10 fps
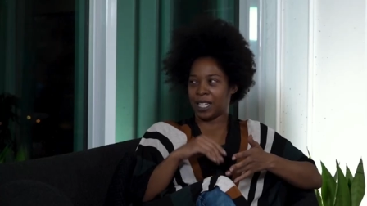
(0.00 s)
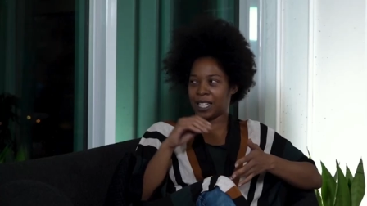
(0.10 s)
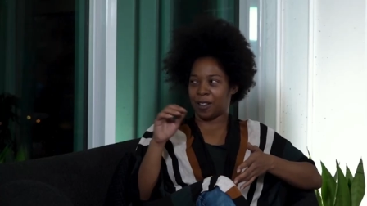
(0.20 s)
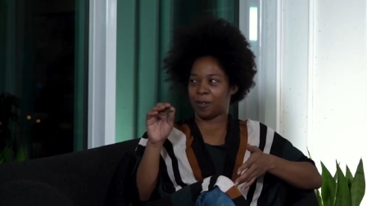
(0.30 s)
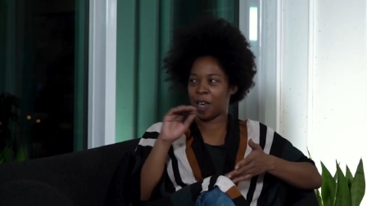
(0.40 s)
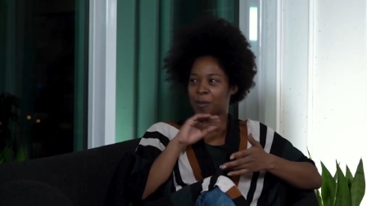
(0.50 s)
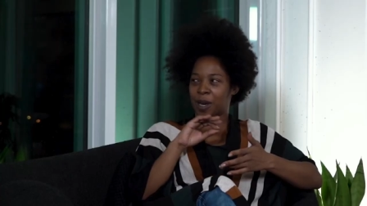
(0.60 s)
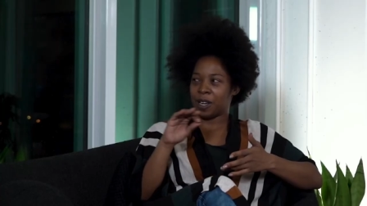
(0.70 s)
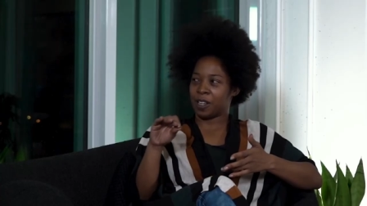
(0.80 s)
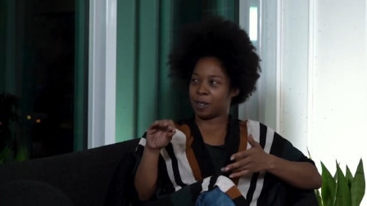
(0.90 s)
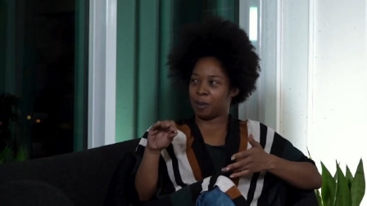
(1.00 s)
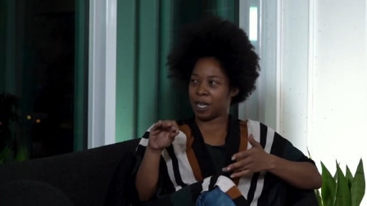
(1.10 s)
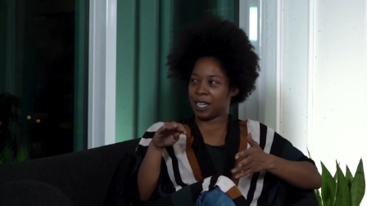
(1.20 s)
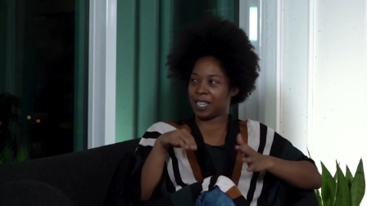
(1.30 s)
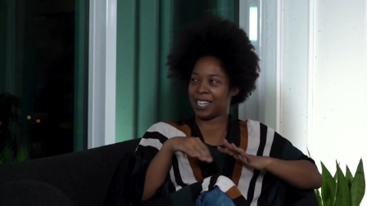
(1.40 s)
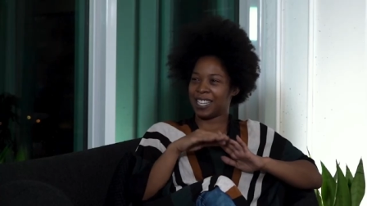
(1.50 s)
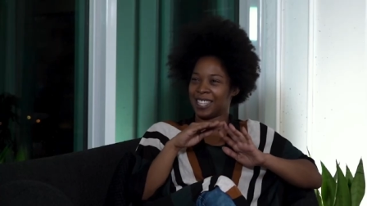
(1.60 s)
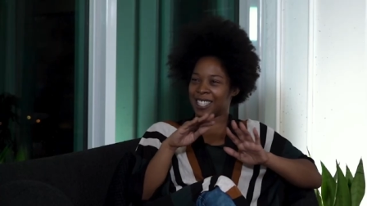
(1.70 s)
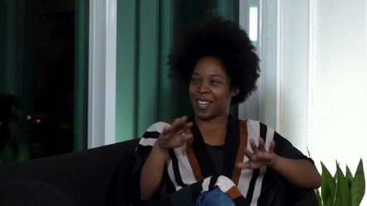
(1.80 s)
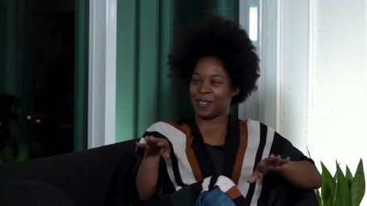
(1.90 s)
and like find my husband in
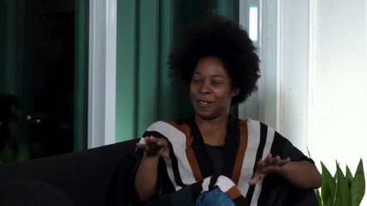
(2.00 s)
the so-